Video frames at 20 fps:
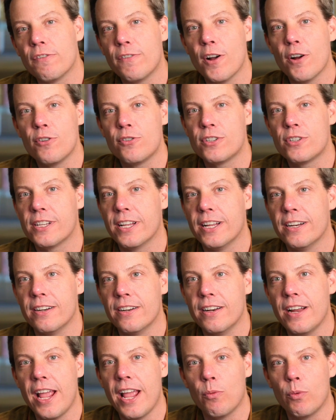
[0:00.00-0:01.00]
folks,
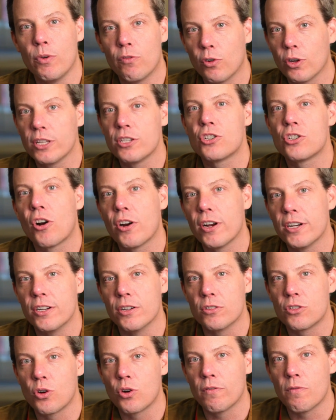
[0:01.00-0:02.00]
and, and we've really started
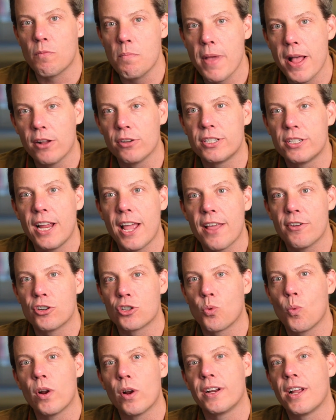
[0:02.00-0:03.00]
to sort of meld together
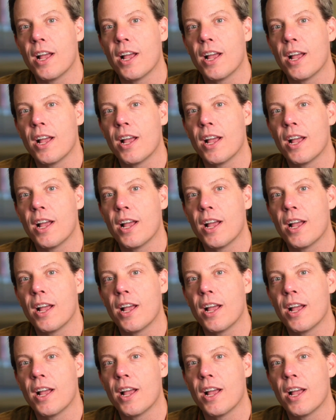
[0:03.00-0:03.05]
as one